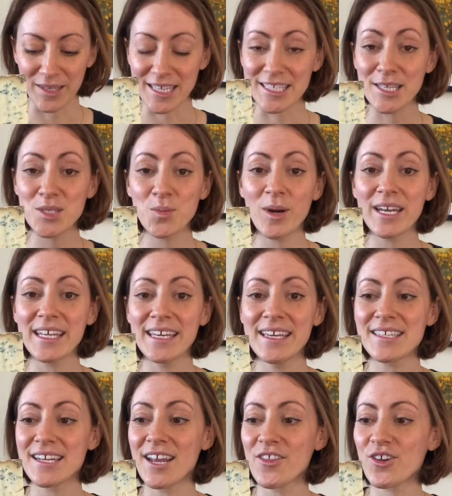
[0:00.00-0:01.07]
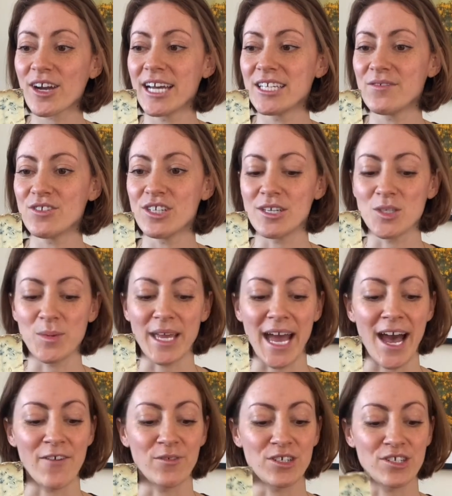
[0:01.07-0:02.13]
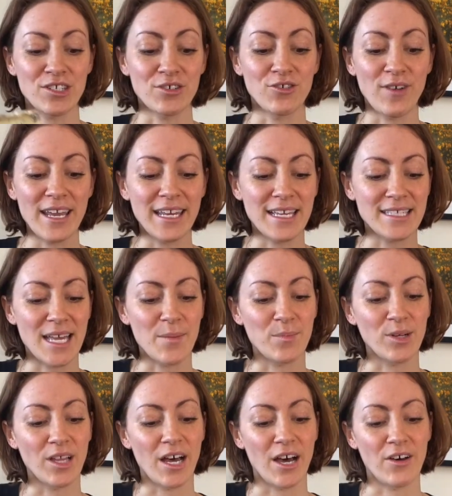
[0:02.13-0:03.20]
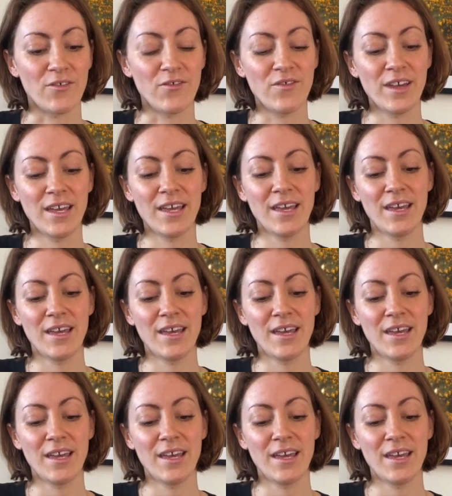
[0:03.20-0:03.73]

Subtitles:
Because this one is another kind of cheese we have, which is a great example of